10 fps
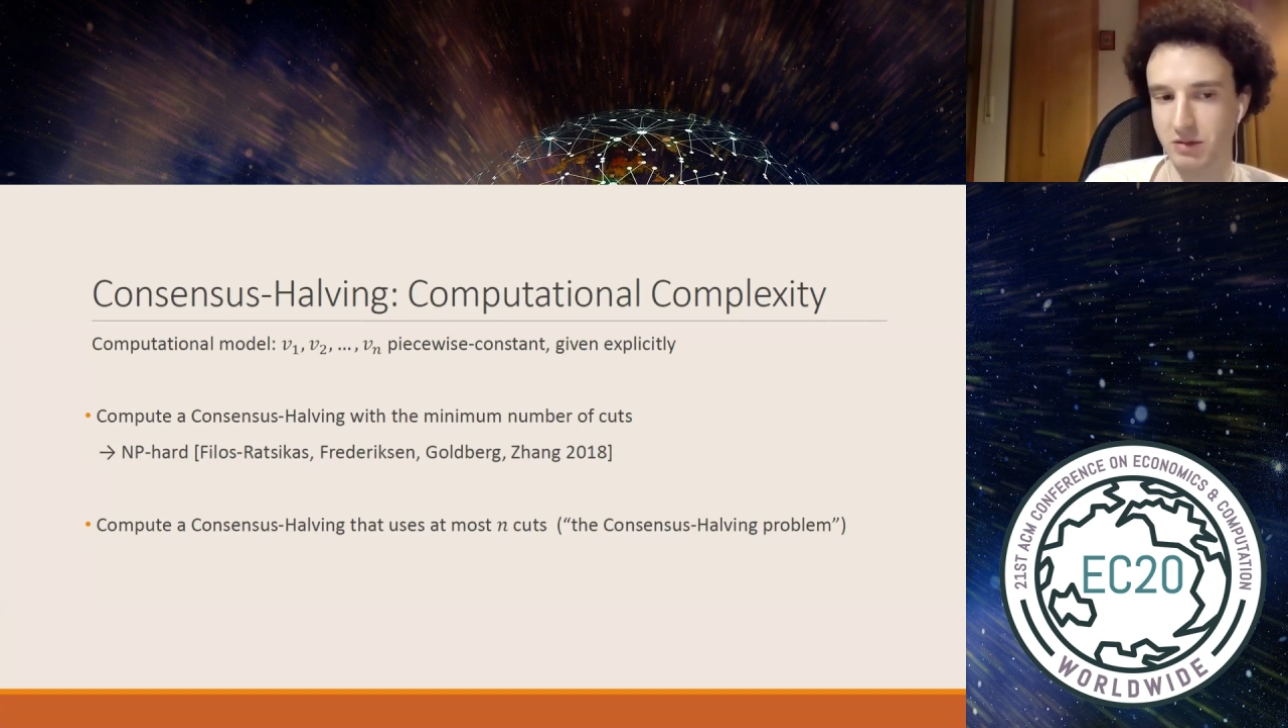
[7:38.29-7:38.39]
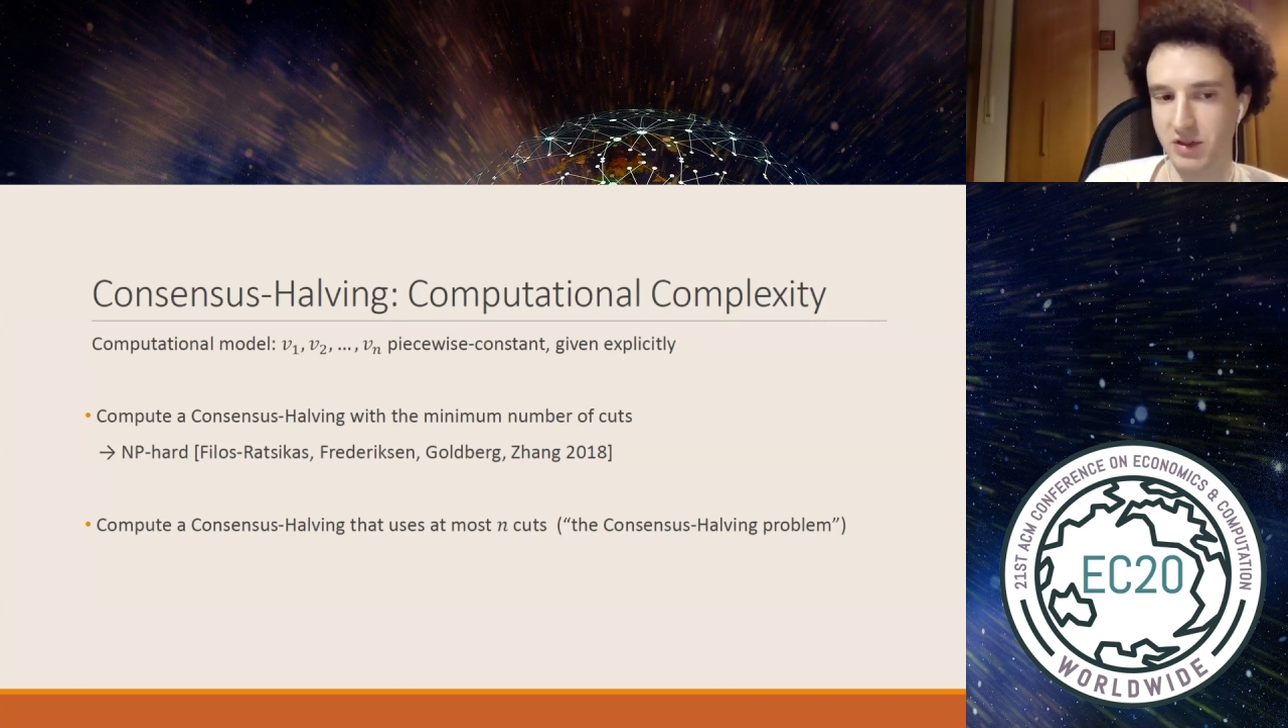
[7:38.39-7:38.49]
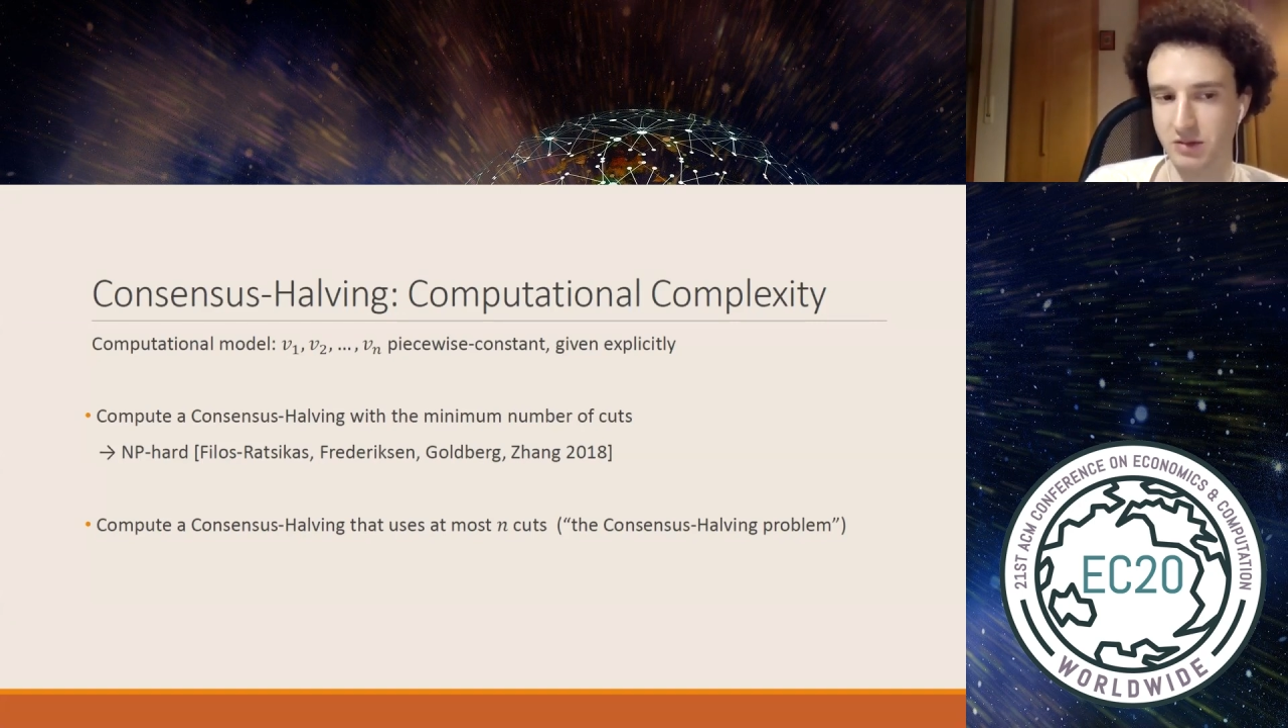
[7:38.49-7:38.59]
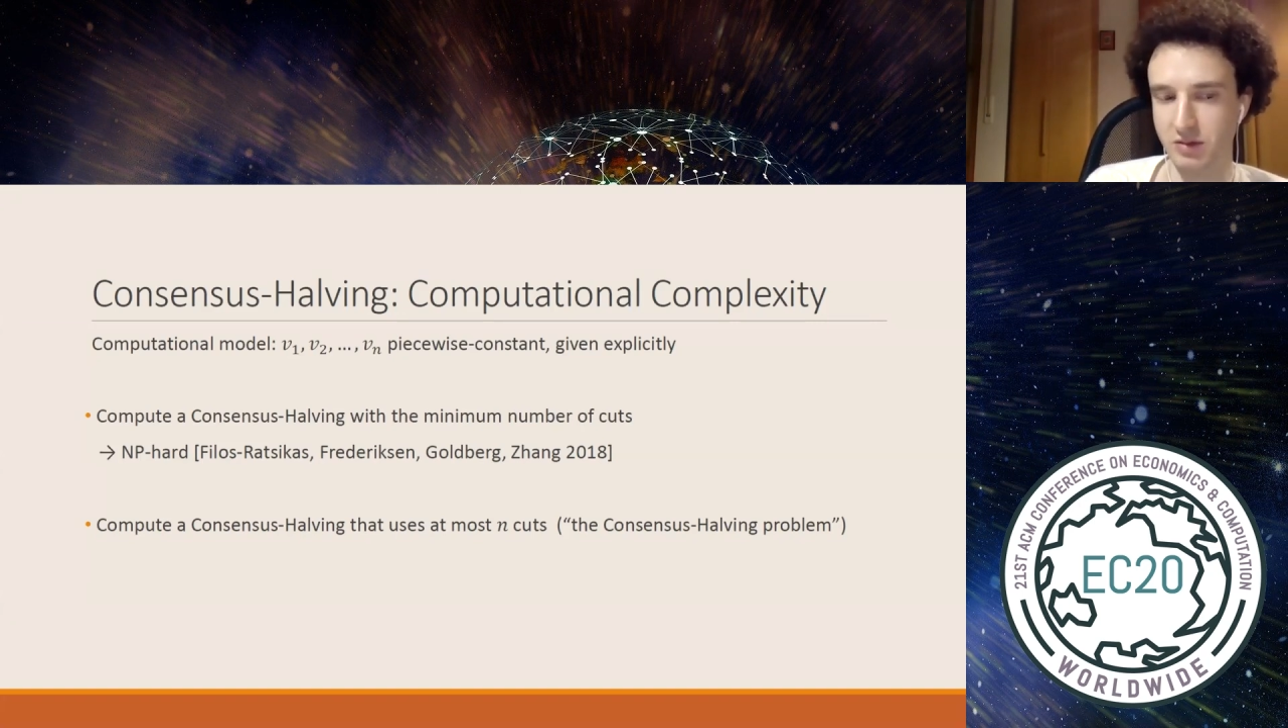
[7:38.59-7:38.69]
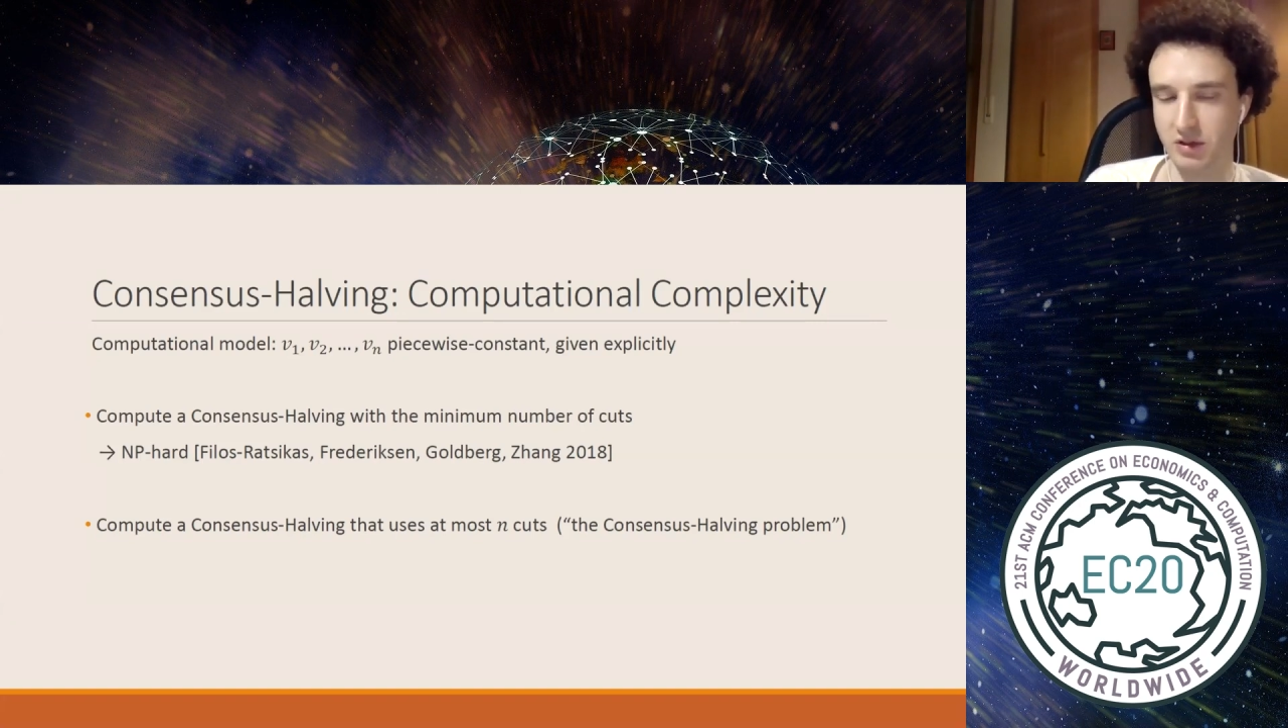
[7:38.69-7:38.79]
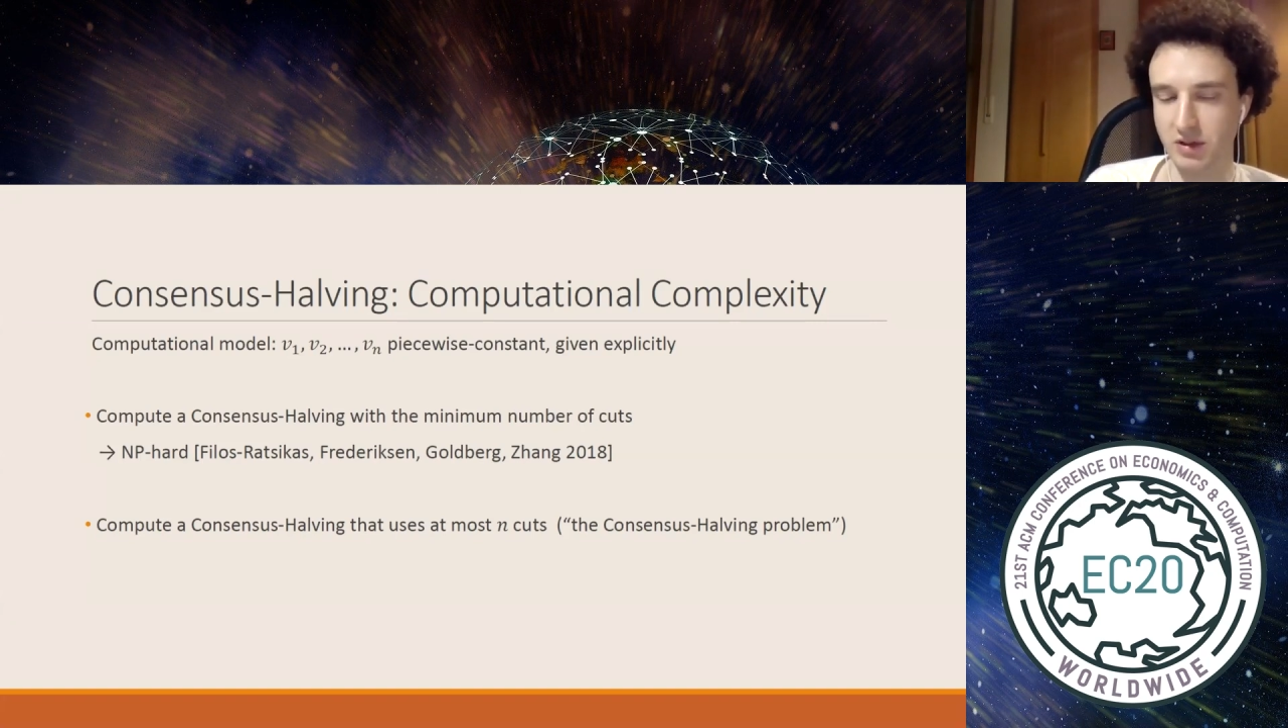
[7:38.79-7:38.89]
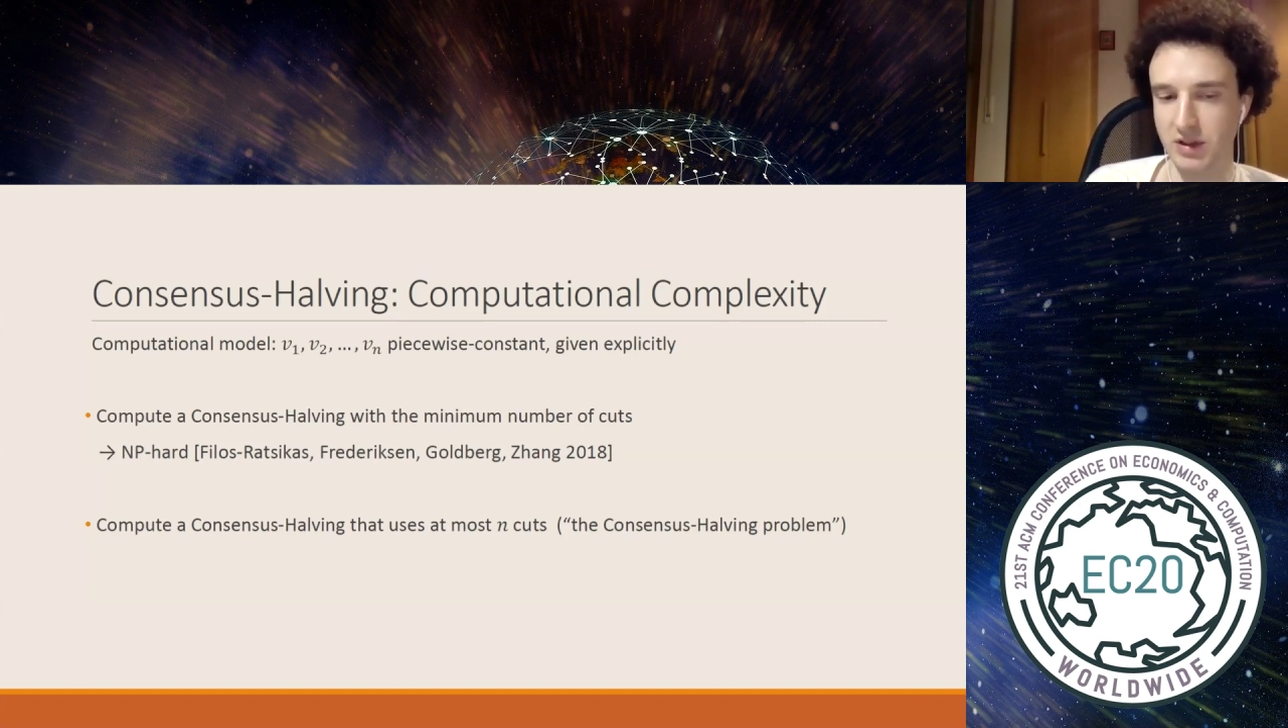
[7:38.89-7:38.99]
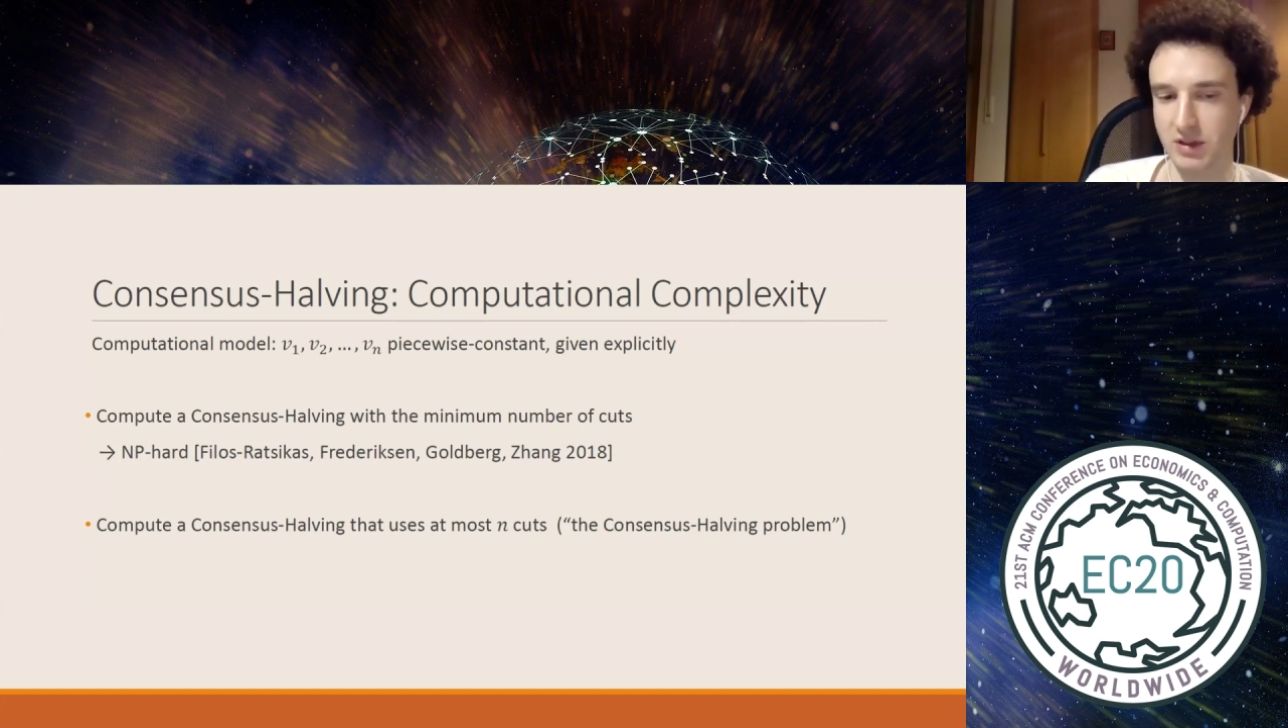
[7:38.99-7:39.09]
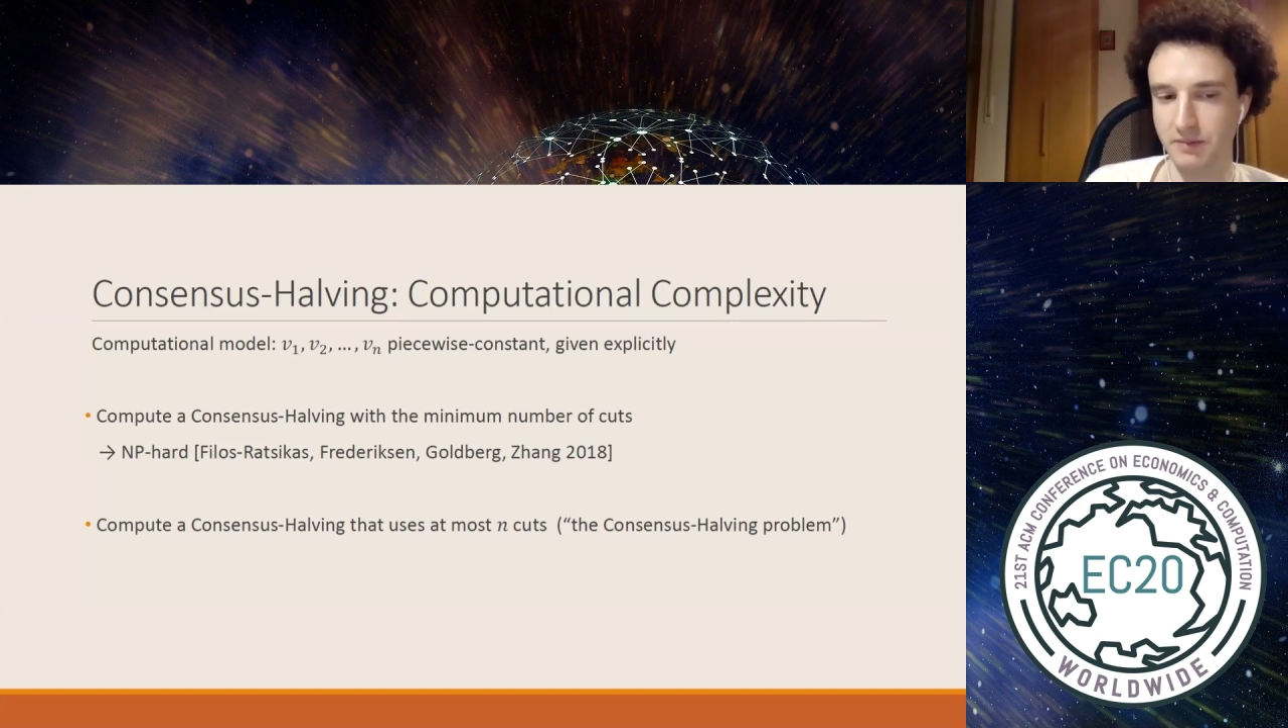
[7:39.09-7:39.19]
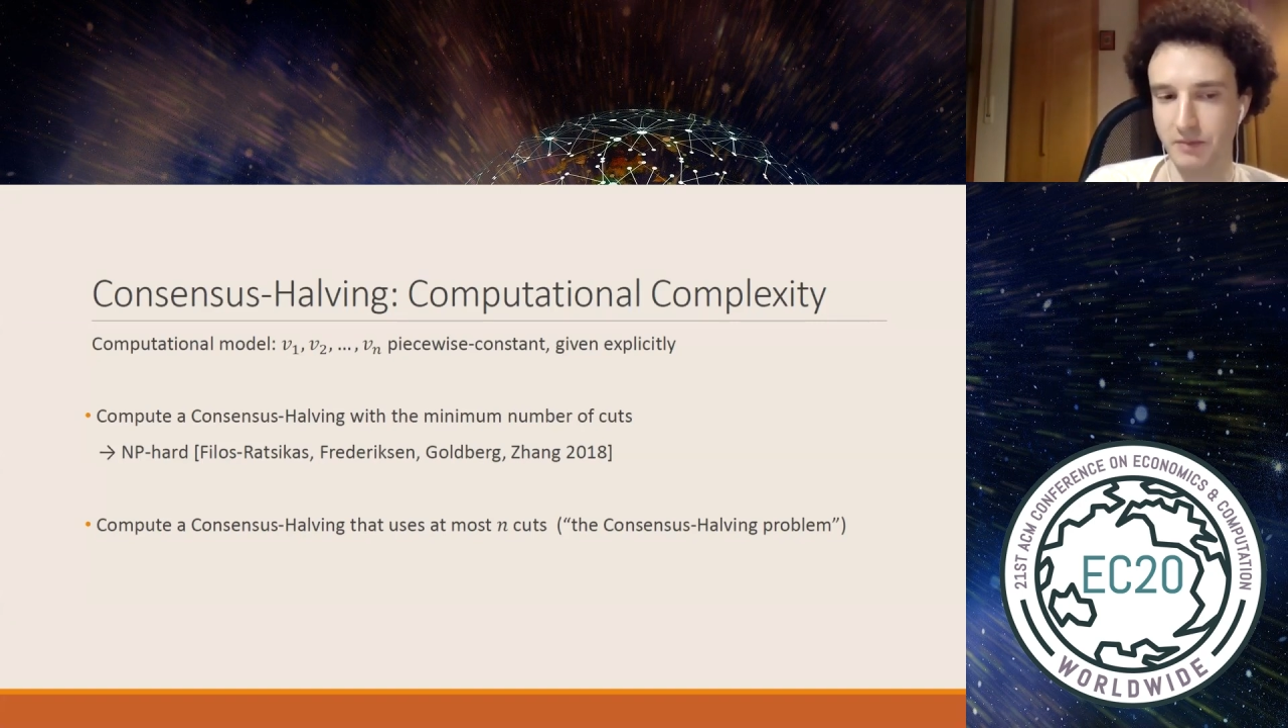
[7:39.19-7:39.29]

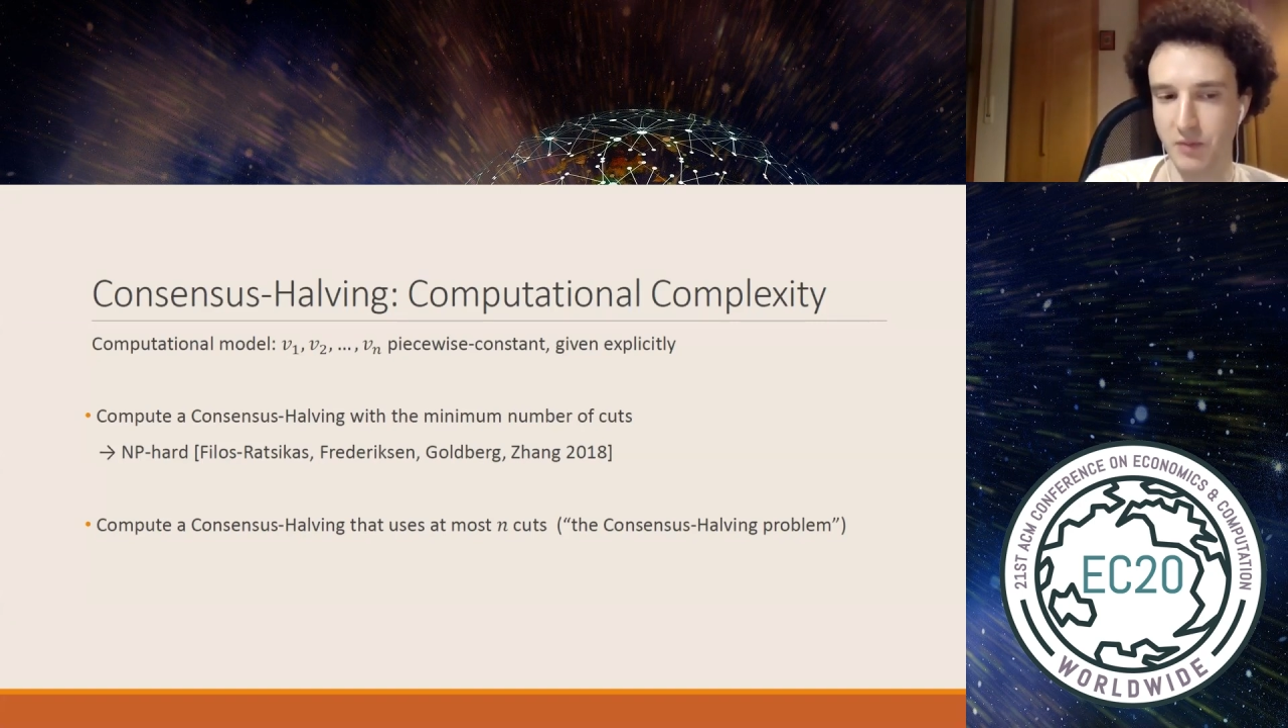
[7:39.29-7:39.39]
reasonable